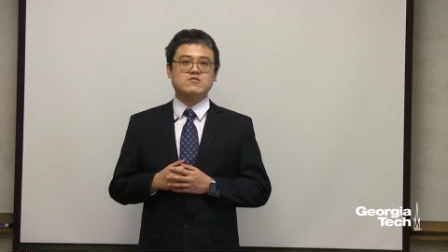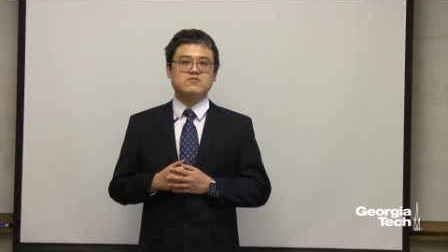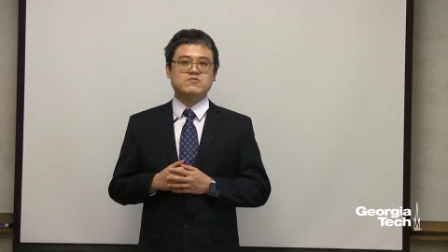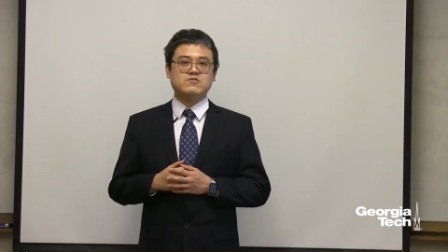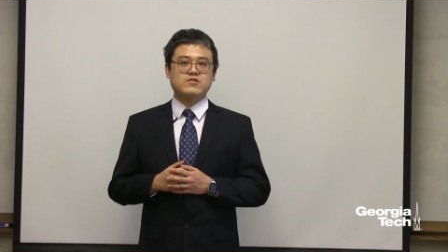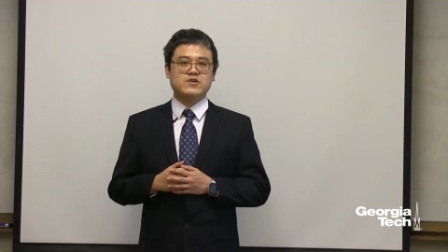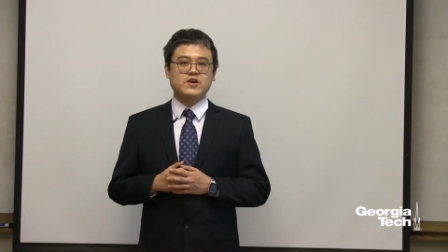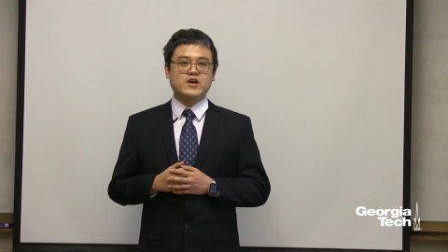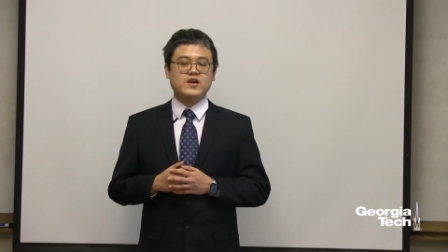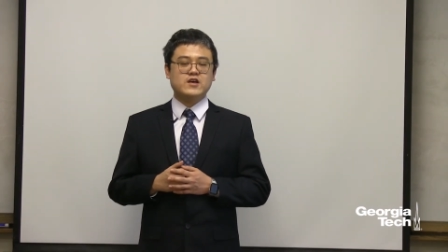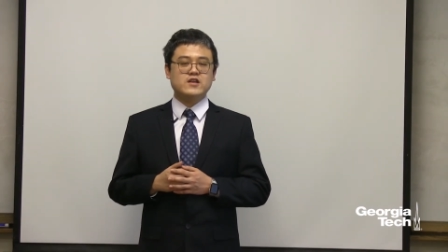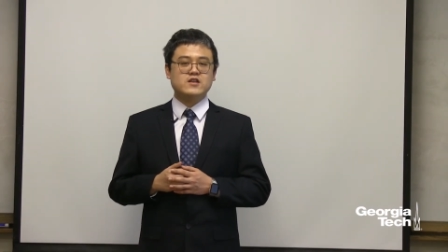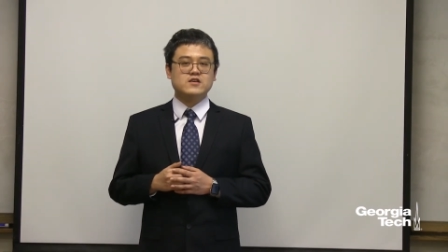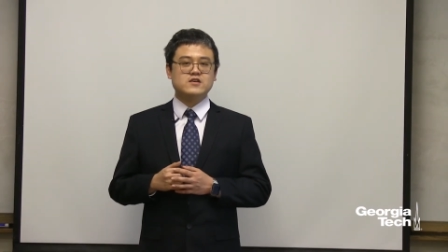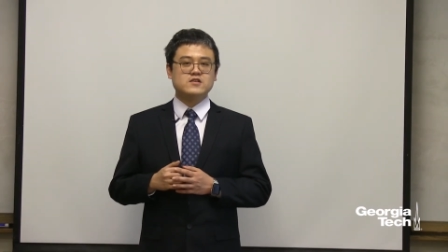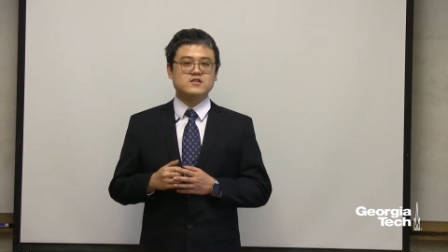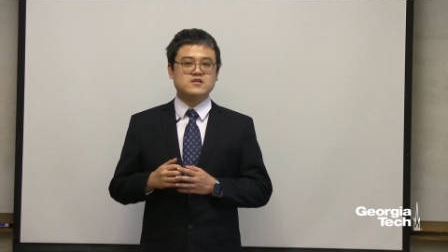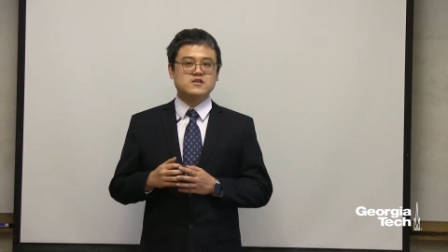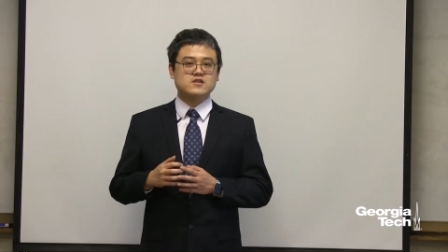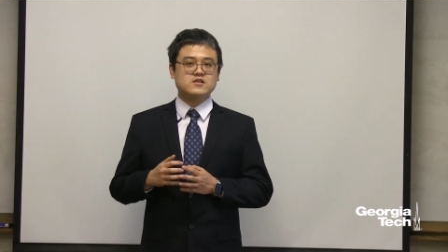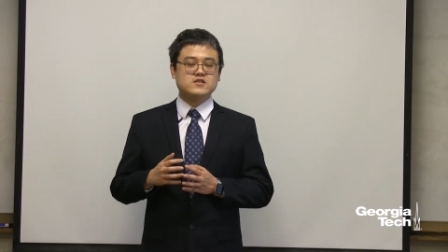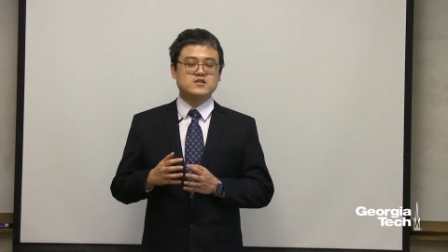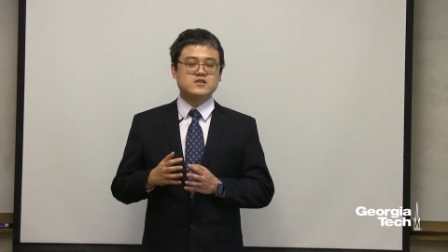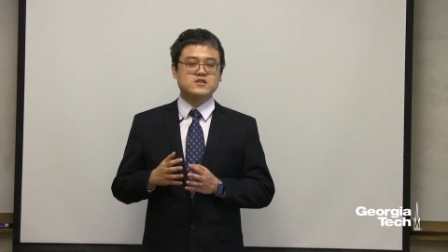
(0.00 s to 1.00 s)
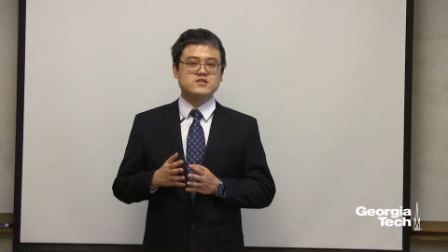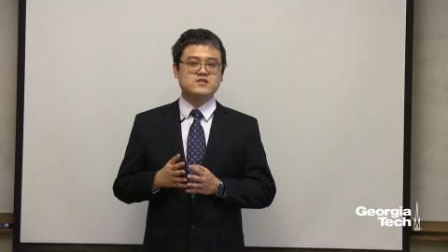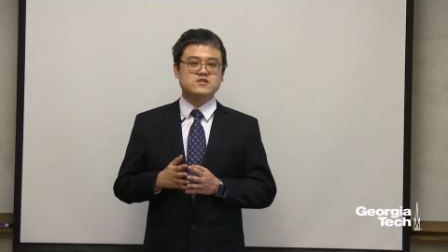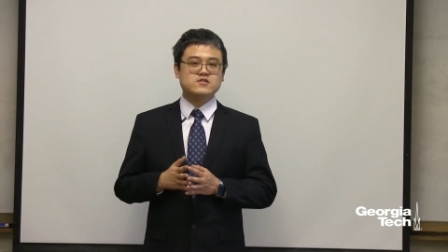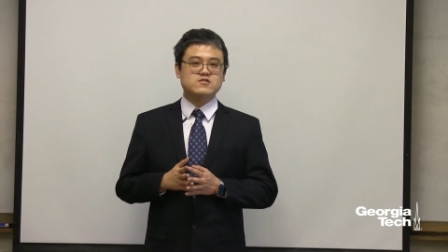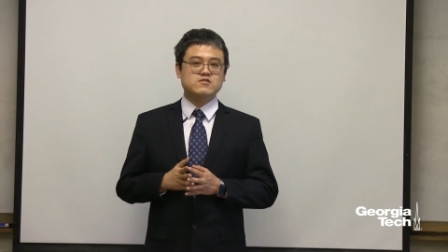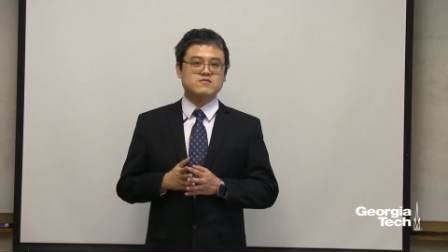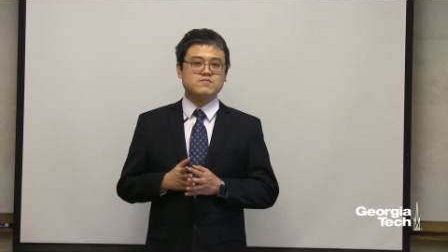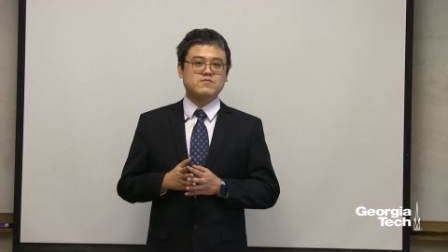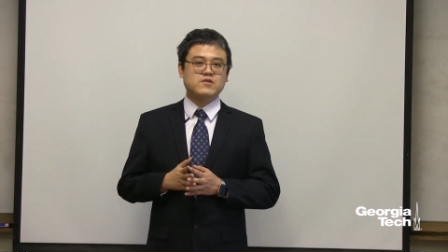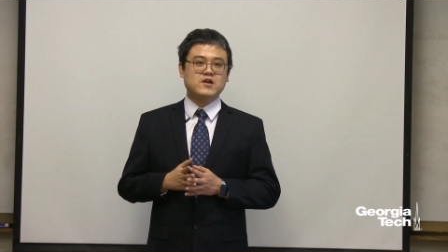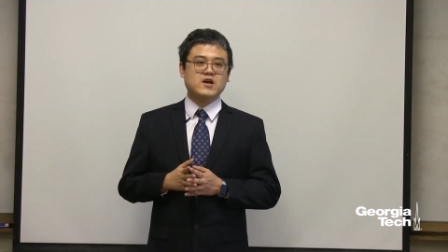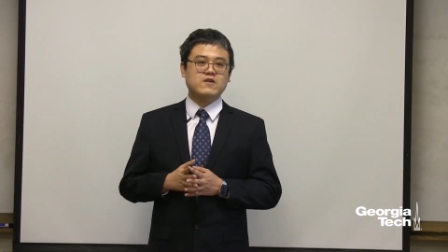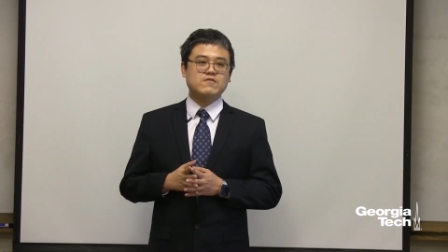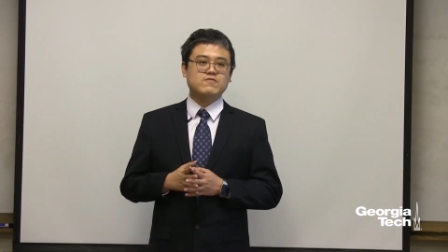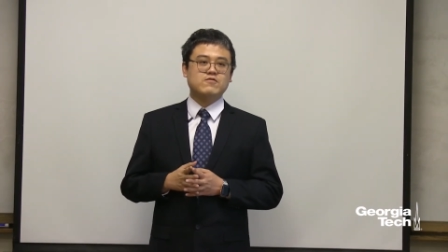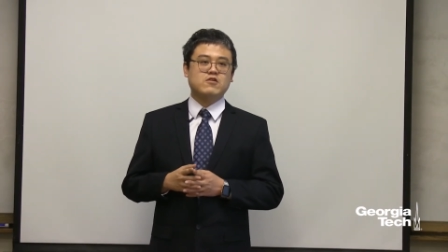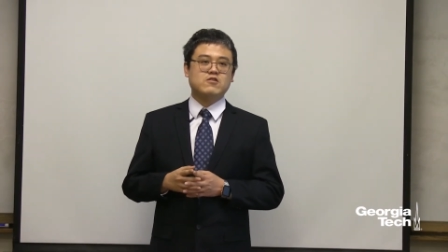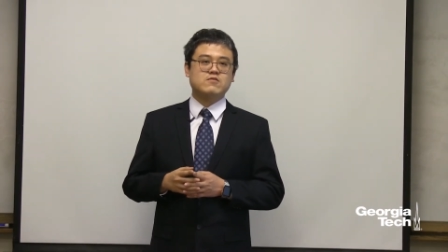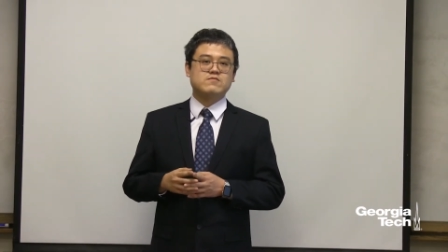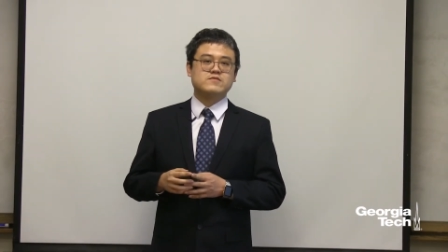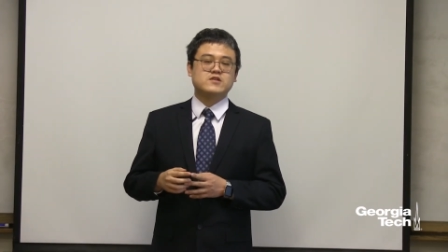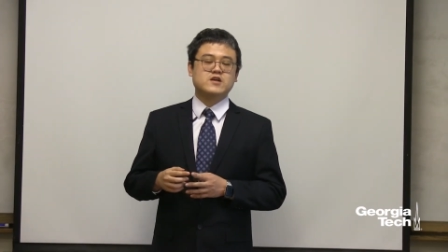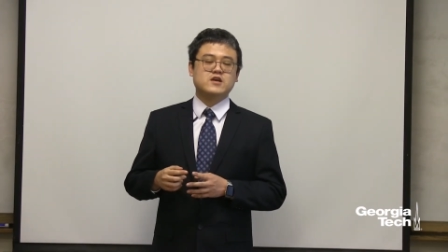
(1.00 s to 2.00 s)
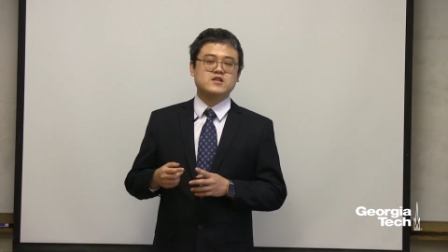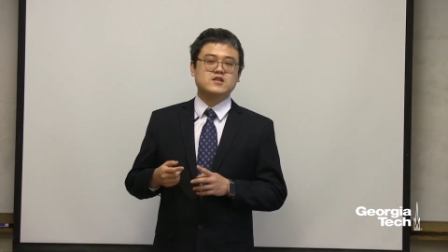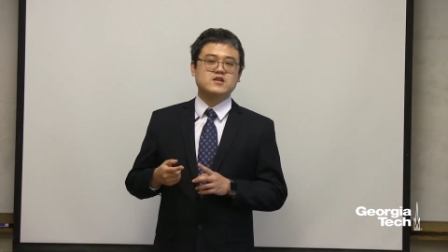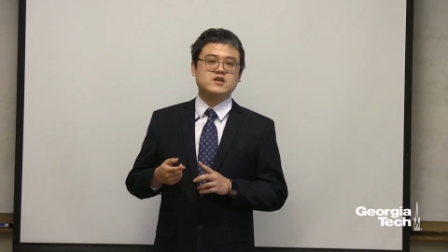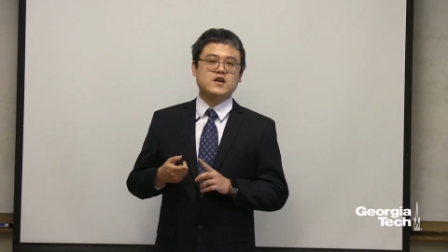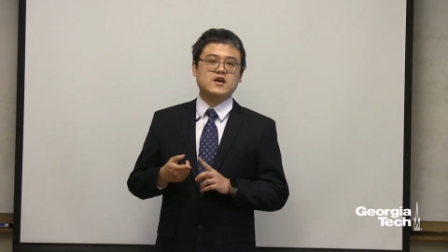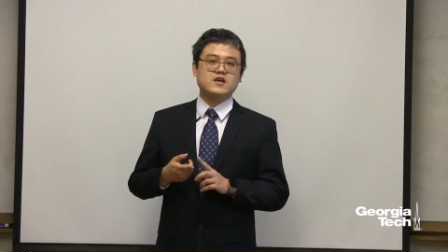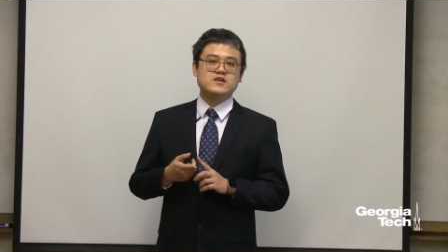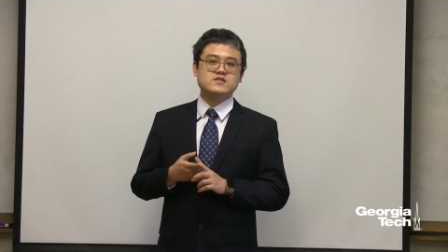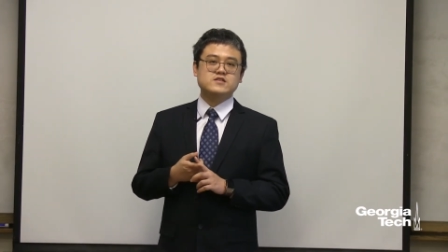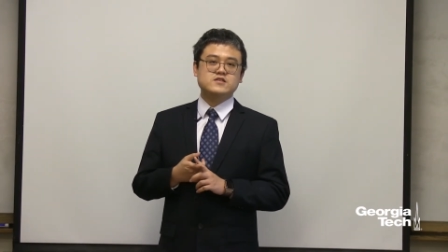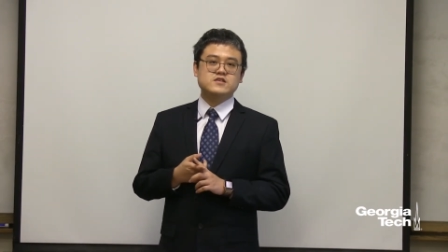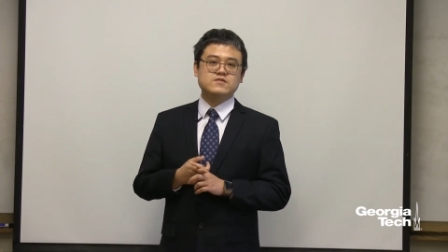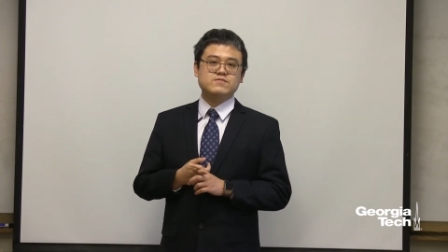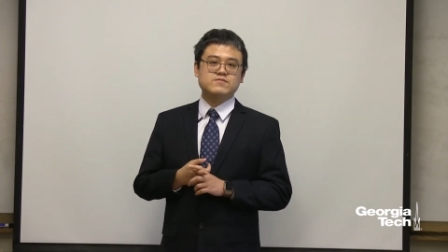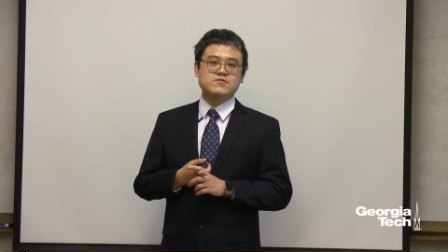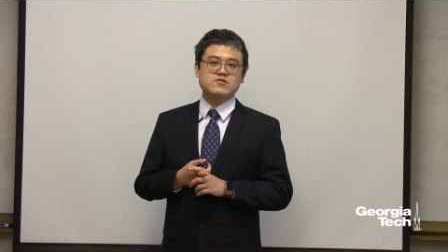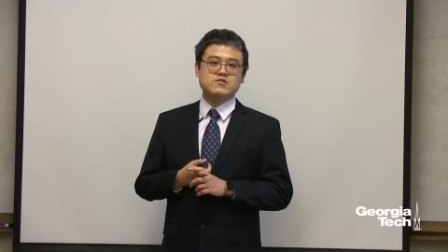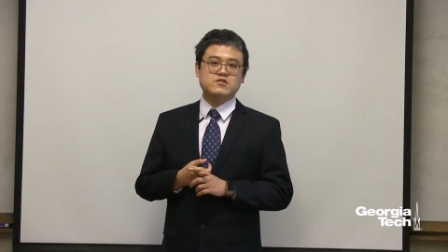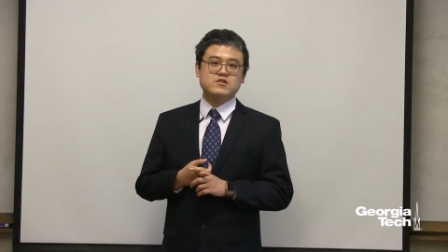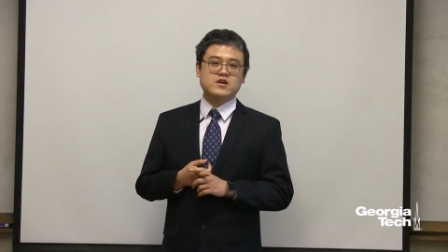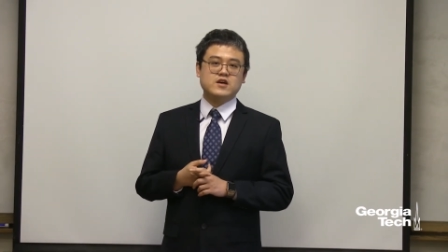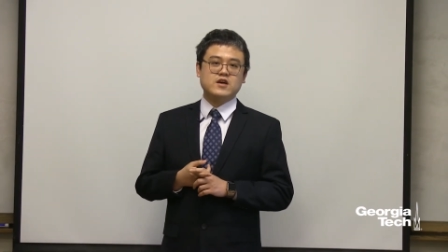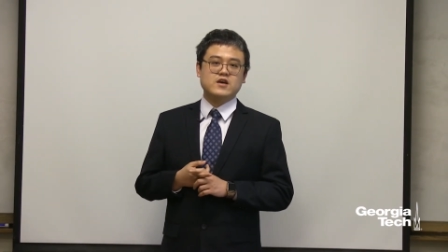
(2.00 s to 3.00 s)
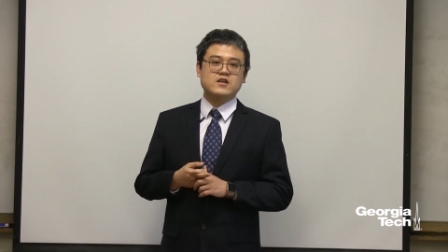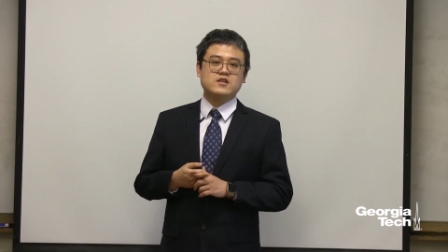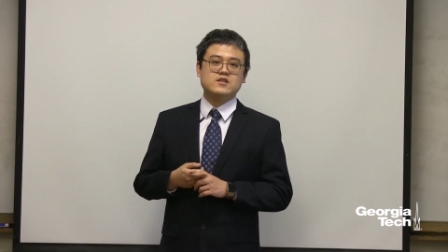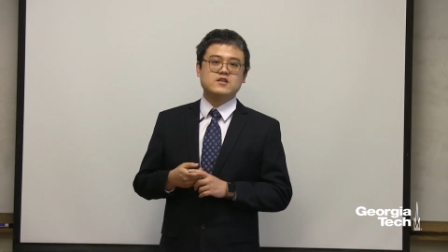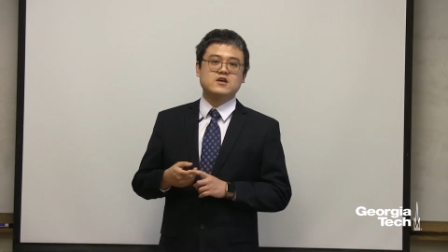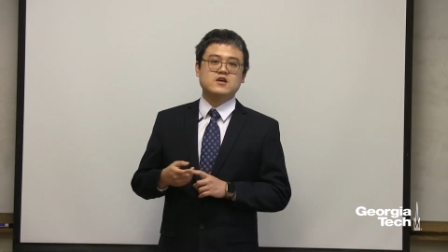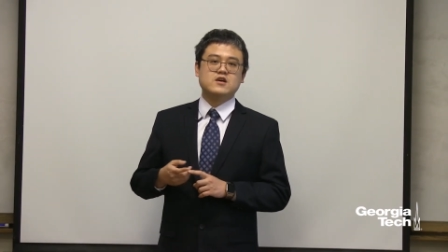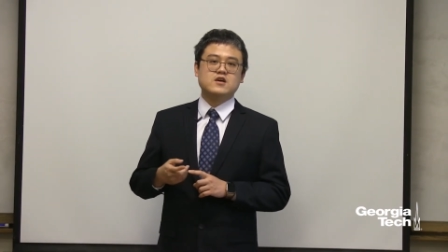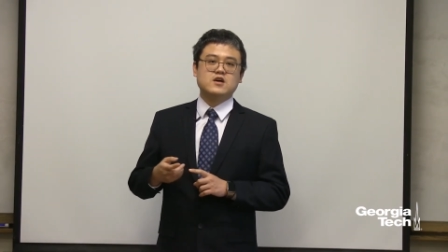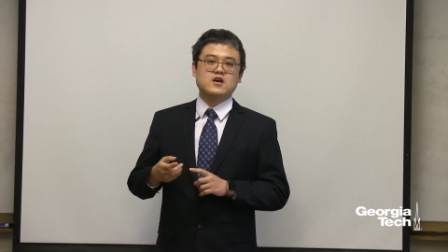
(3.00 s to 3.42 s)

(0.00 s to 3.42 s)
created a digital platform that can simulate,